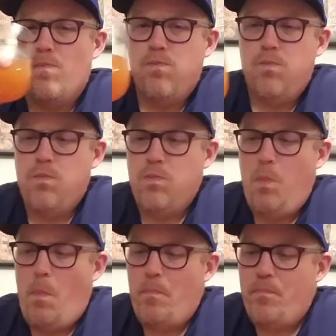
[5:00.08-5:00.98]

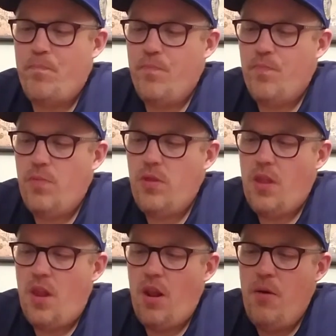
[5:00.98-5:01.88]

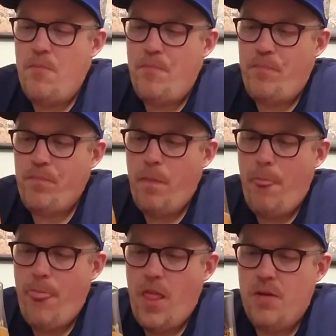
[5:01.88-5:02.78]

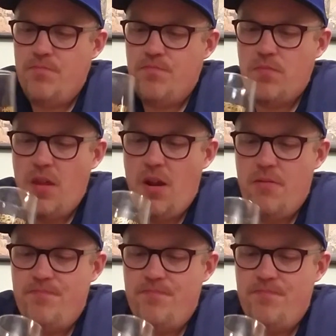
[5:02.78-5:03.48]
Nobody speaks.